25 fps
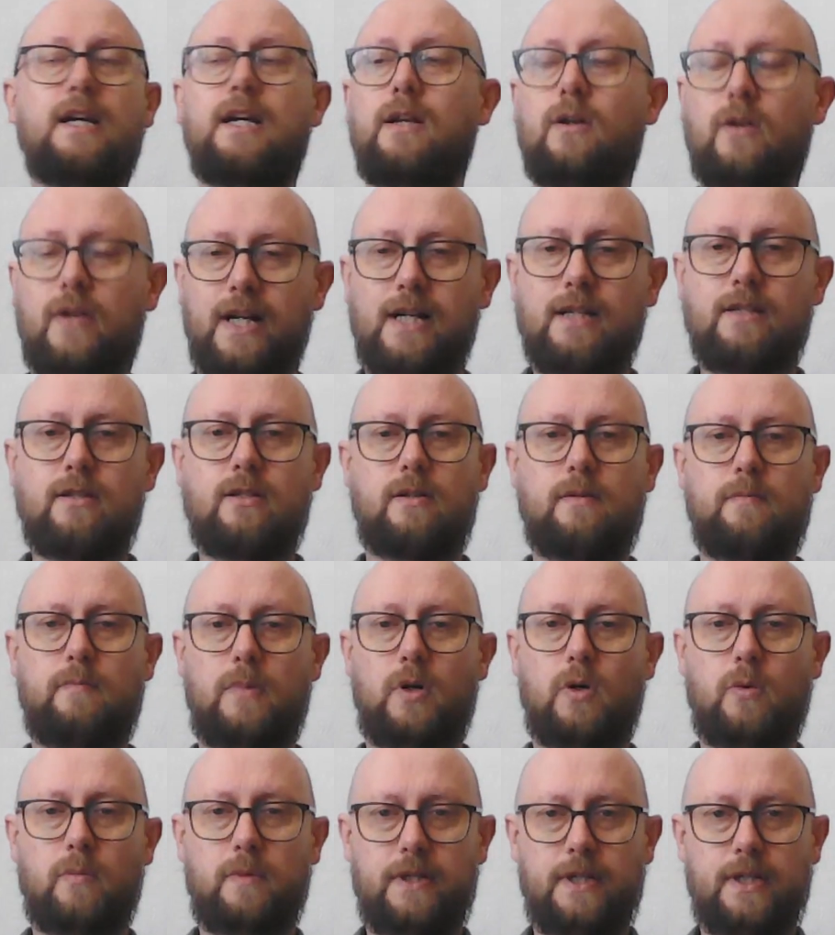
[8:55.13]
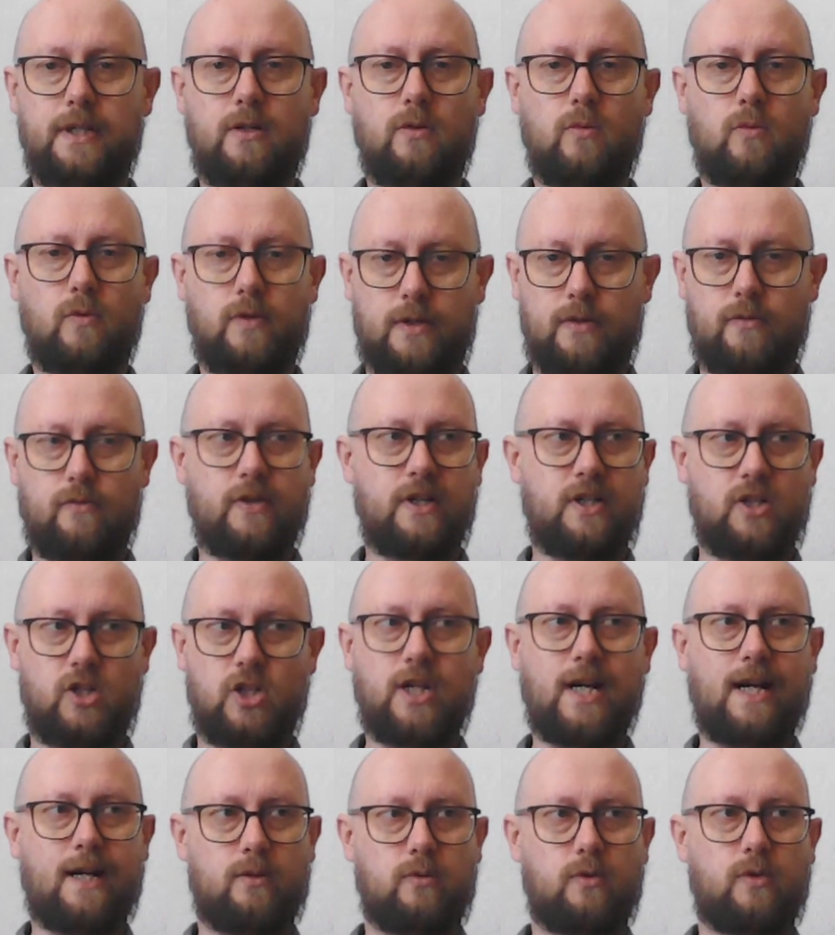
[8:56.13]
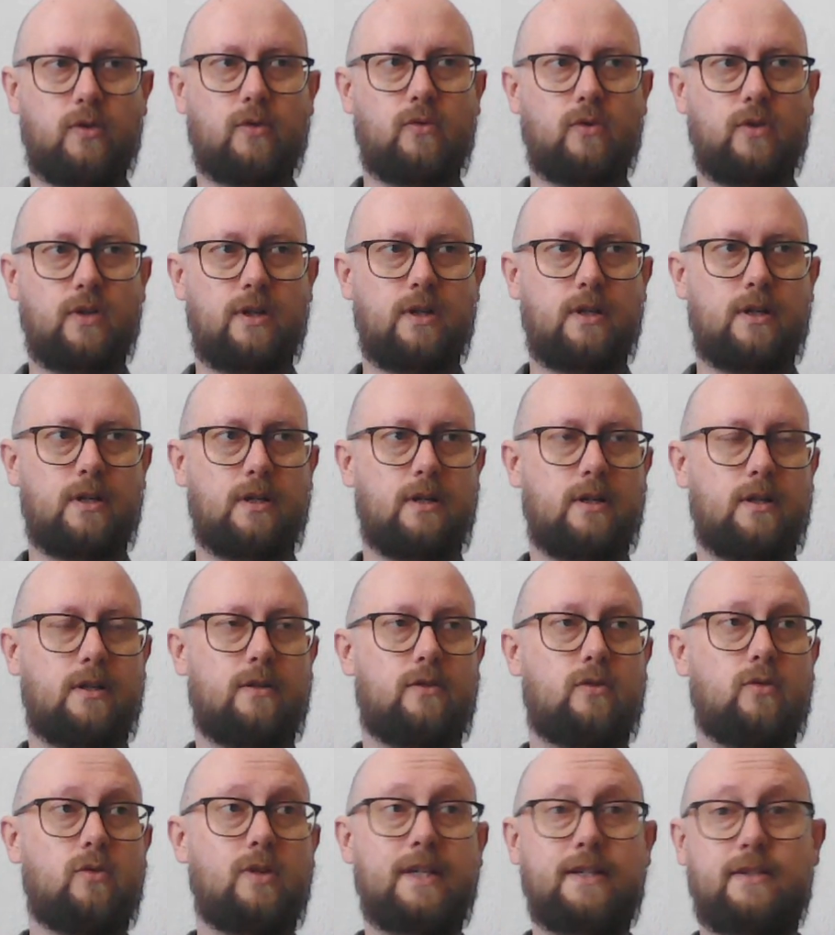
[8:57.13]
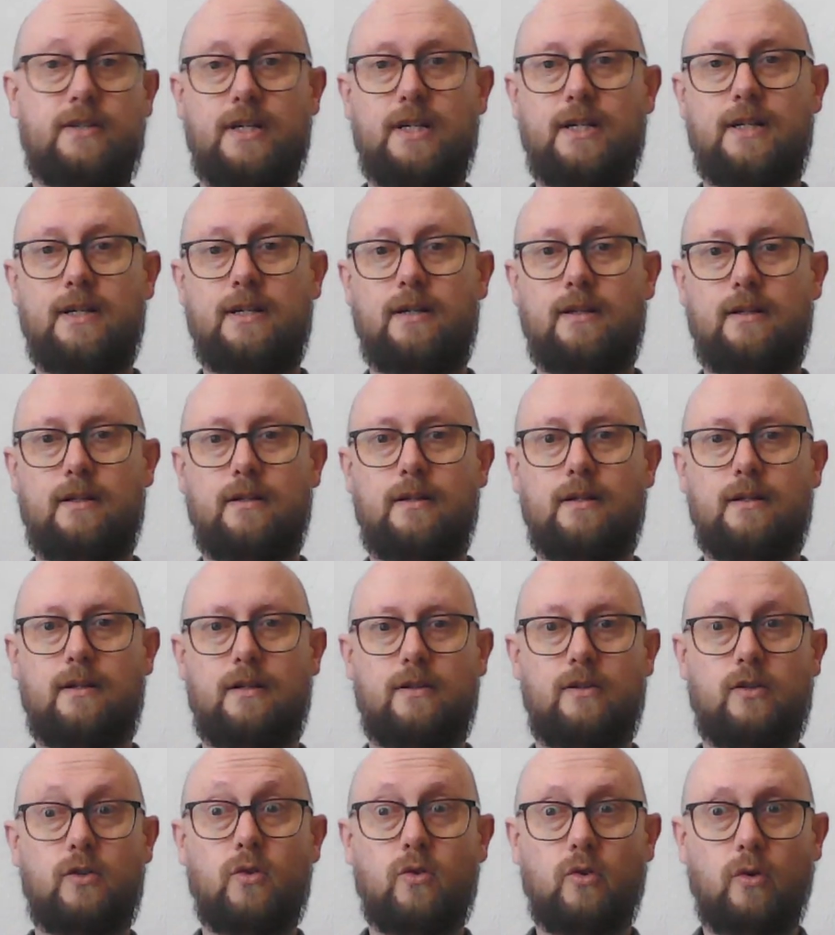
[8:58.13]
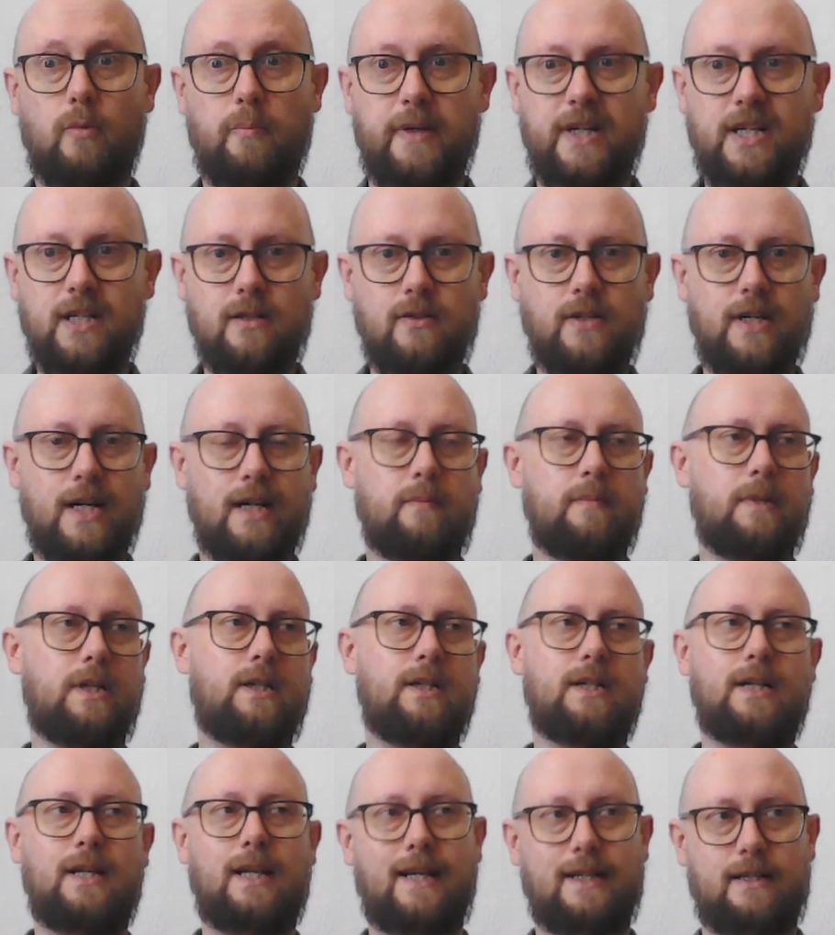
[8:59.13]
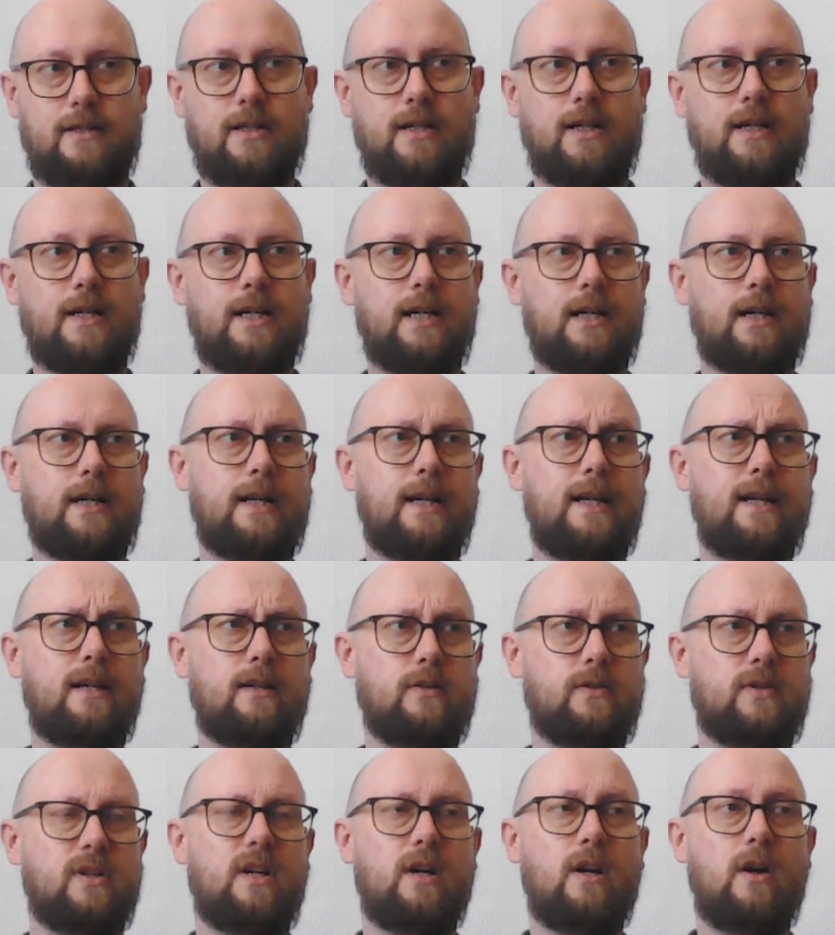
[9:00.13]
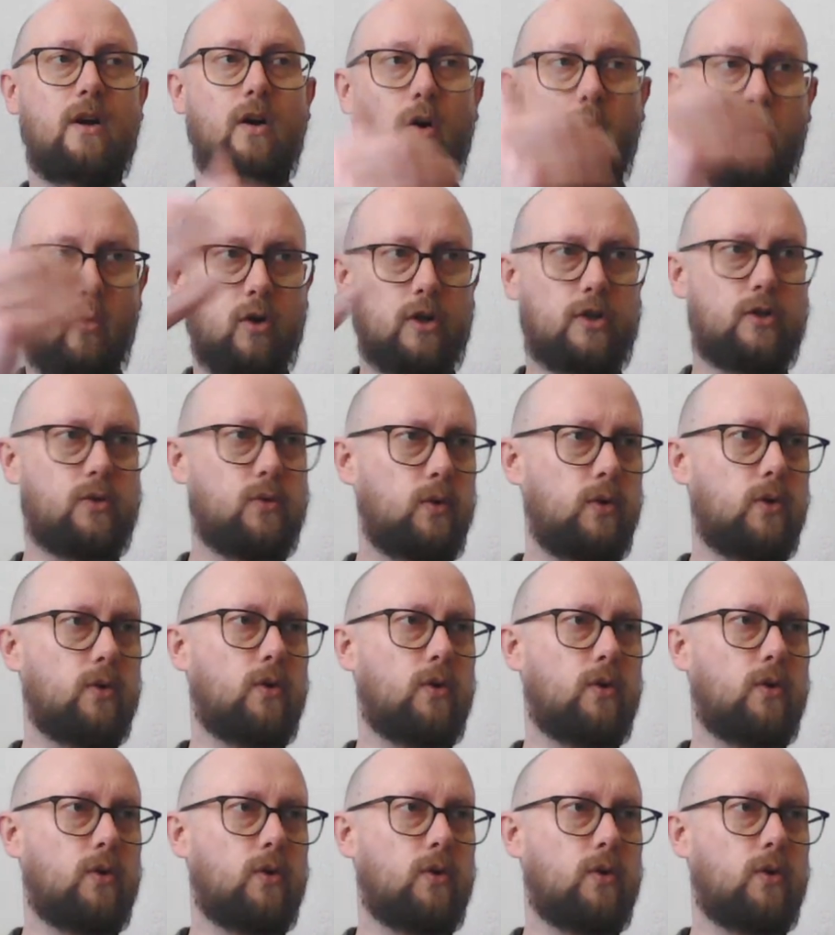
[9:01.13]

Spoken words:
That's the moment that you want to reach out to let's say the European tech media like Silicon Canals, or to